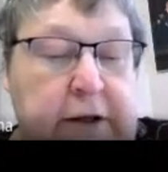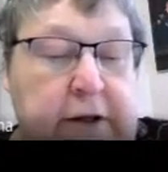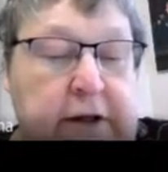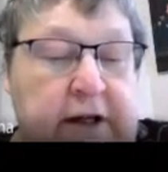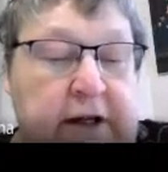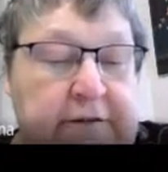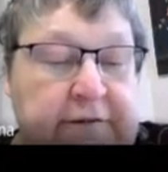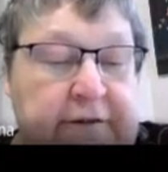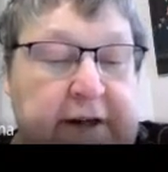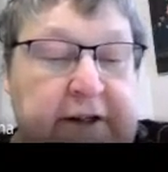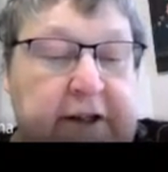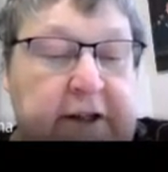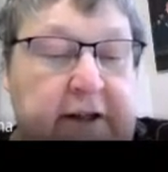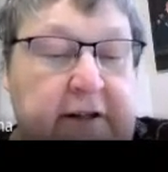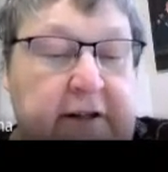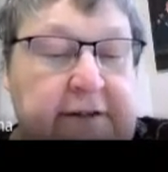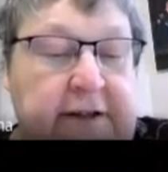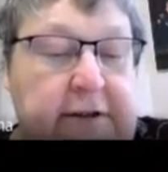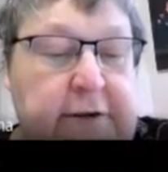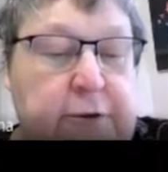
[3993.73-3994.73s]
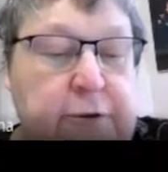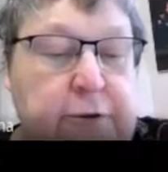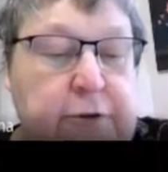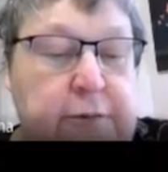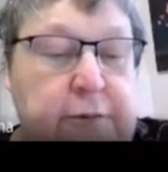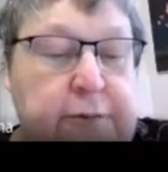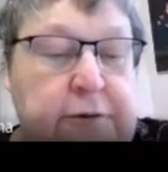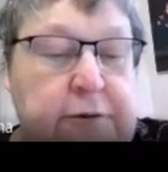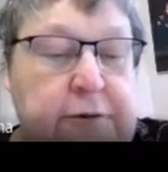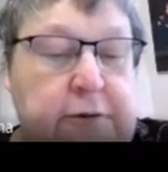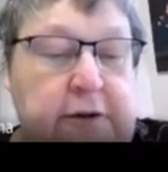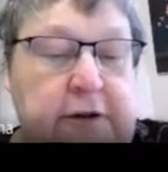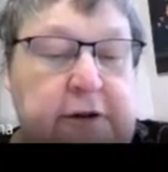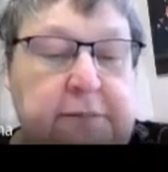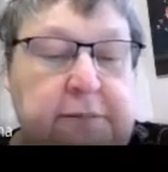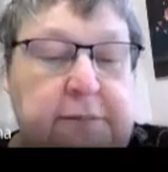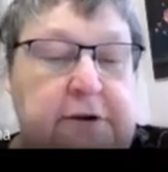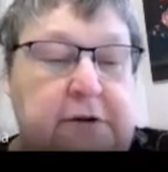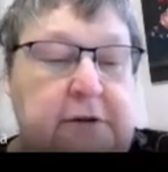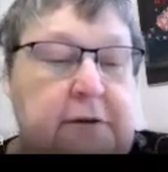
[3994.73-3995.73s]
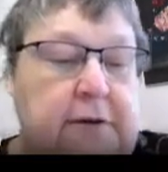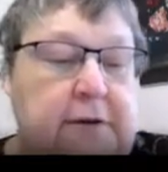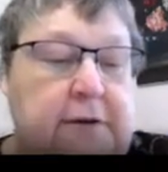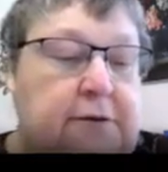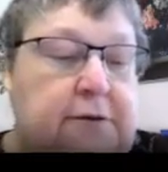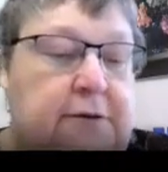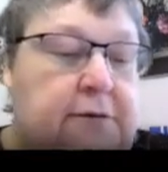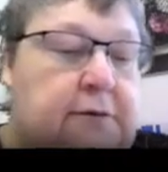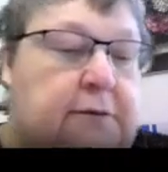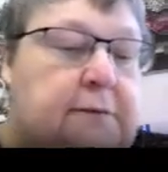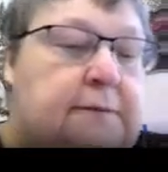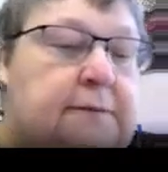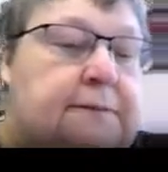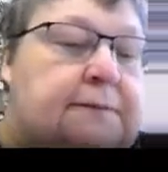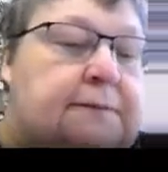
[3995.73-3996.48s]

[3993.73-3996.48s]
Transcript: If I have a group, let me try to,